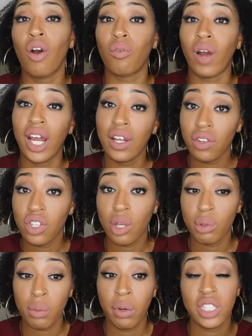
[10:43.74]
Write in the
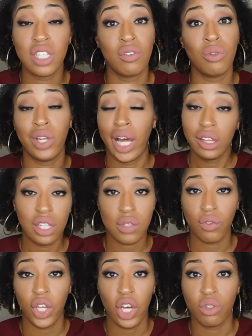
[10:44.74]
description box if you like this
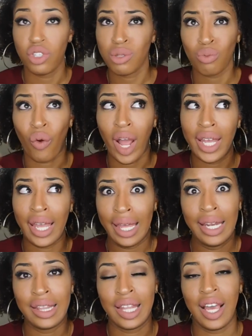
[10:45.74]
video. Just write
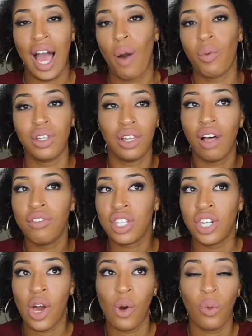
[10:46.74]
anything. I would love to
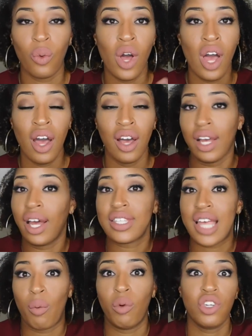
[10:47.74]
know, guys,
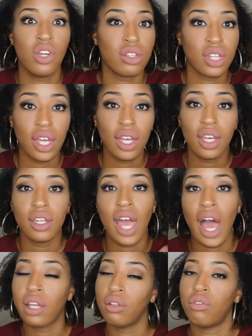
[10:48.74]
what you're thinking,
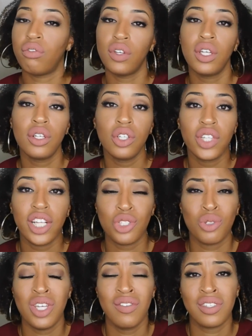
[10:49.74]
how you feel, that
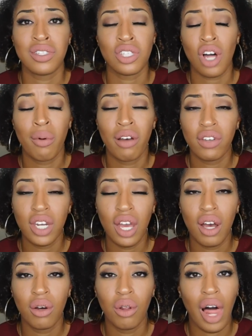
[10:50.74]
you even saw my
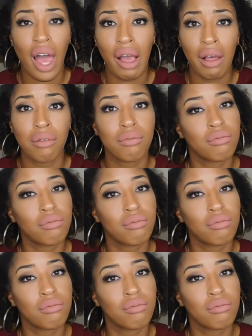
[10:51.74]
video. Like,